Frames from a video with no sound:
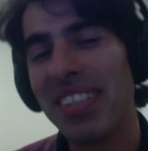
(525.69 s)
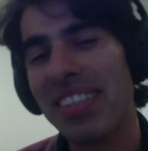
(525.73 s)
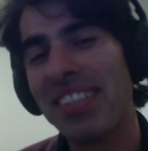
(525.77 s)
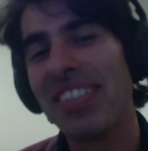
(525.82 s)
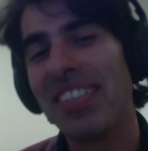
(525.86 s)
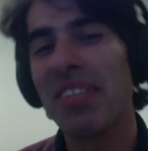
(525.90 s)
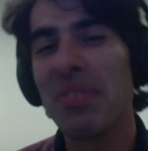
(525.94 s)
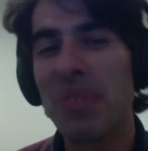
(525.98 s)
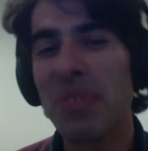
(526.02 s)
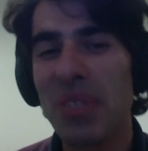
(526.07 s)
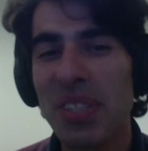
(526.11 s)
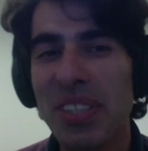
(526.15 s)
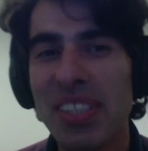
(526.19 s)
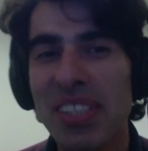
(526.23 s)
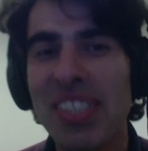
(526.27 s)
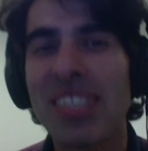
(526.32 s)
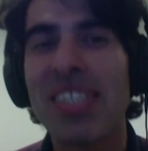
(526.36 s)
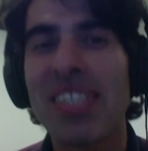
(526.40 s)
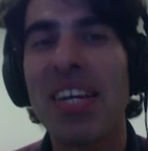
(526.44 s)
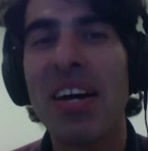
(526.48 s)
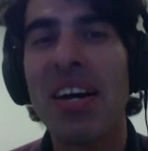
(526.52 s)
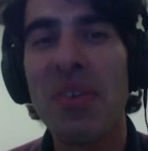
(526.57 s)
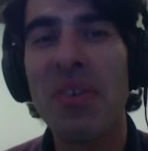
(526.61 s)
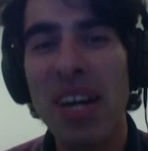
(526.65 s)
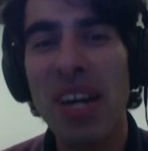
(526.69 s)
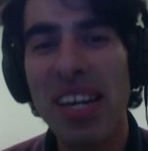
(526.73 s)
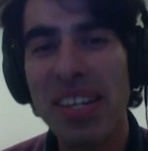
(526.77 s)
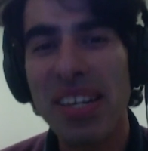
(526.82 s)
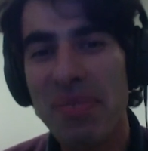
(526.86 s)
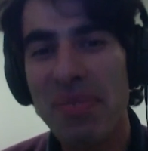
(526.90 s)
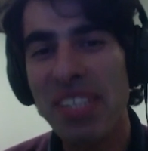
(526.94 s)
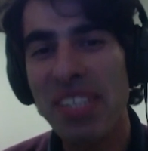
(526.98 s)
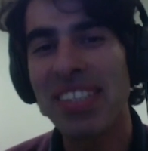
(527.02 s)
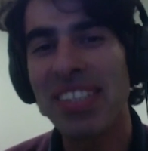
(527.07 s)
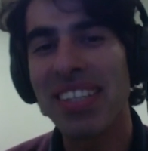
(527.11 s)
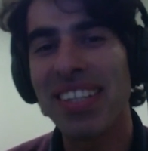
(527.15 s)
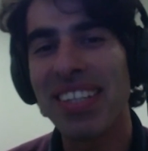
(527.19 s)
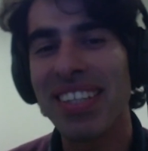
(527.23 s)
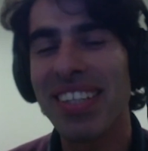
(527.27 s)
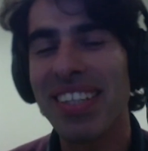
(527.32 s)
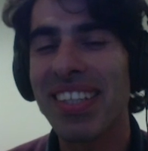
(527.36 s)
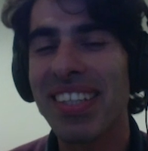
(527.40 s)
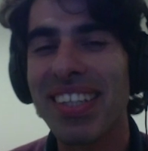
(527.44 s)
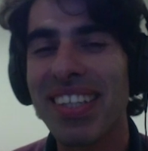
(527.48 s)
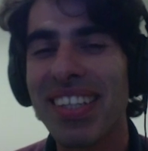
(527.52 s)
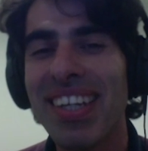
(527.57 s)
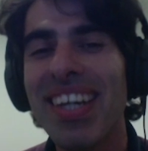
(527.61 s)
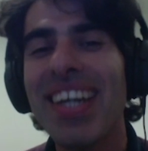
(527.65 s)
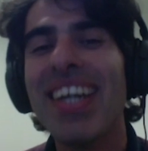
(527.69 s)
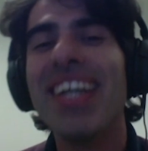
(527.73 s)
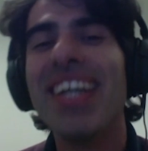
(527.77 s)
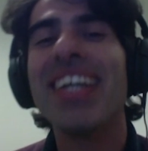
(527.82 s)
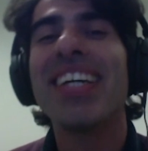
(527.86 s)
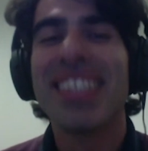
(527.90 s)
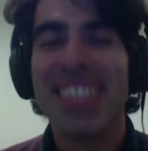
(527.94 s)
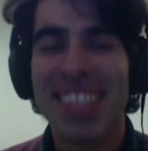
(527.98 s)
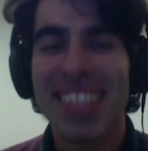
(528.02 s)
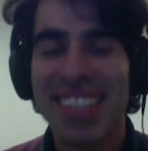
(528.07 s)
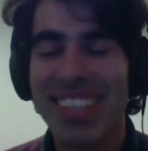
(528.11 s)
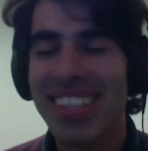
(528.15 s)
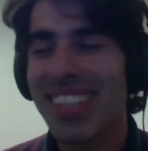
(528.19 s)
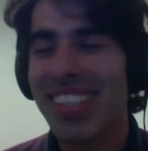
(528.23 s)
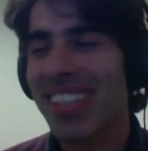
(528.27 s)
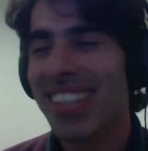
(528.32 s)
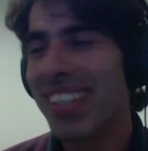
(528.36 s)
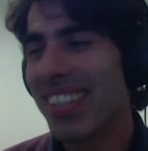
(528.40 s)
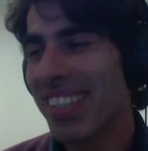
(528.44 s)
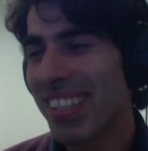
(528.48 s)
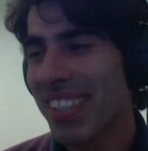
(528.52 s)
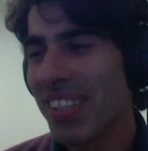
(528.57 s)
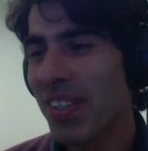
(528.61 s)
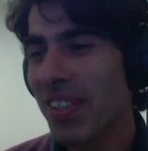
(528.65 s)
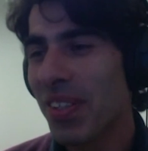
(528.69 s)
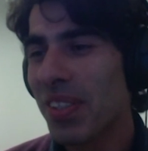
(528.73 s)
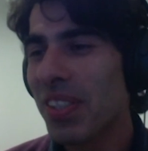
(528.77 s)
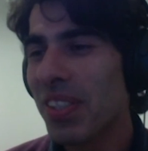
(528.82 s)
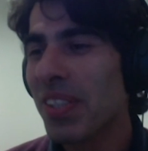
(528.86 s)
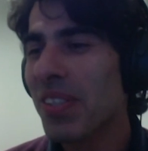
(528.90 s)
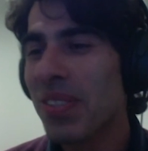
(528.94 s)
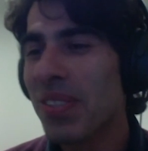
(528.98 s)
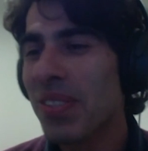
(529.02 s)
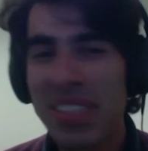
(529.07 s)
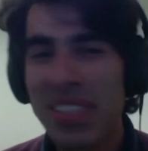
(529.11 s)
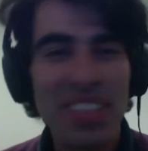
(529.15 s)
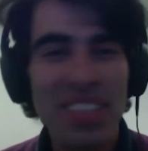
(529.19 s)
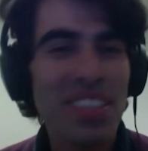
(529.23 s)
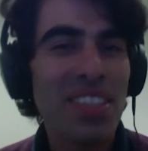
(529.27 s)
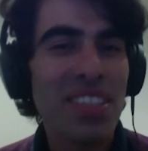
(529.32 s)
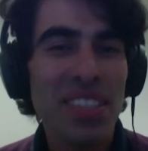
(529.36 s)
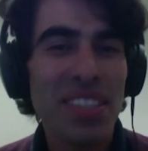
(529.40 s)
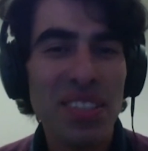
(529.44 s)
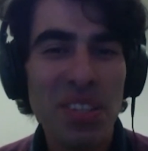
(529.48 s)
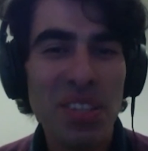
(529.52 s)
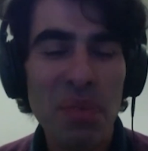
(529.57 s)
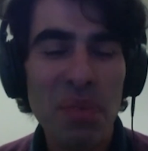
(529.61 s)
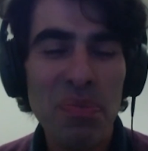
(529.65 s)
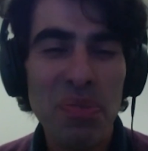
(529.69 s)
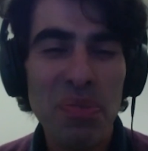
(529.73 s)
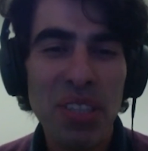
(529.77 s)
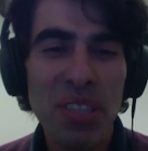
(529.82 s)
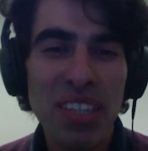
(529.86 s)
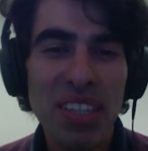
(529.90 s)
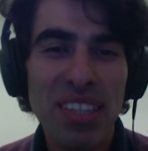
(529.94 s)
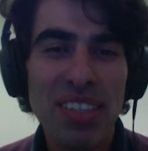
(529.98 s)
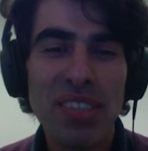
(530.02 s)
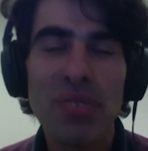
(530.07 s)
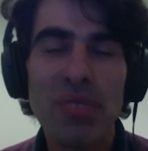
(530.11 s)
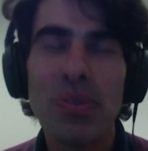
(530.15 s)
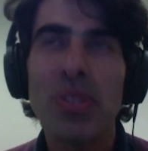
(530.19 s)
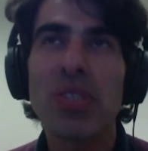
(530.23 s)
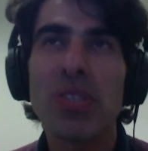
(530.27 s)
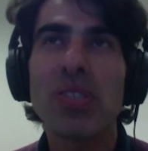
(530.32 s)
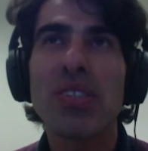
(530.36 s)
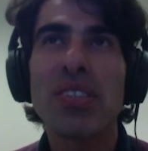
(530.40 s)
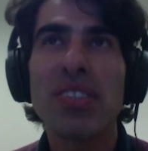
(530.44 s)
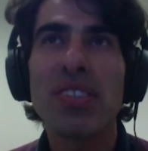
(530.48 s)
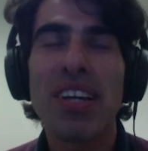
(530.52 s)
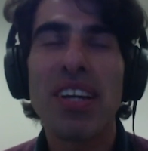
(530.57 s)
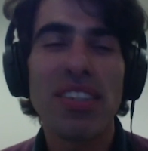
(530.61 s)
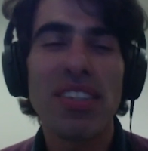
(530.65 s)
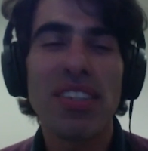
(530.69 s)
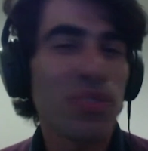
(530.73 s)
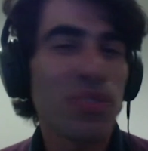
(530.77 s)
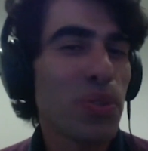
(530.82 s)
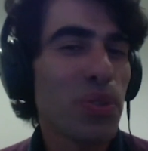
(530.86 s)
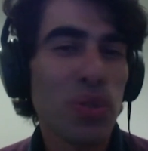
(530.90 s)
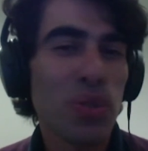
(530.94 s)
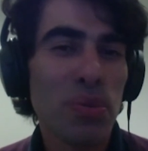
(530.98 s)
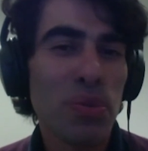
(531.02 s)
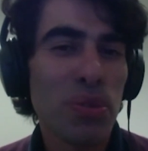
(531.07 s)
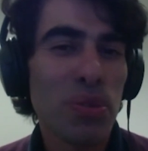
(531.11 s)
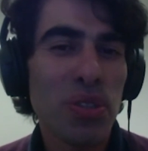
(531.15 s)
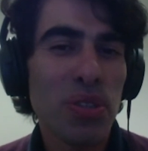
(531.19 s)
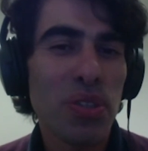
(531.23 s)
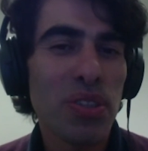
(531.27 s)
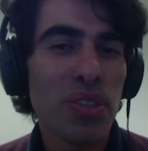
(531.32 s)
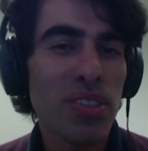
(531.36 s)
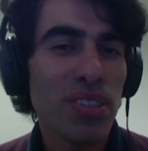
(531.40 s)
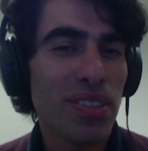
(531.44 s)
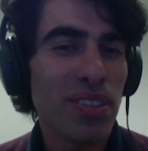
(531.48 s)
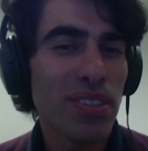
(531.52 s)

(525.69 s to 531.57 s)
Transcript: That was how I basically got into that topic. And it was kind of cool because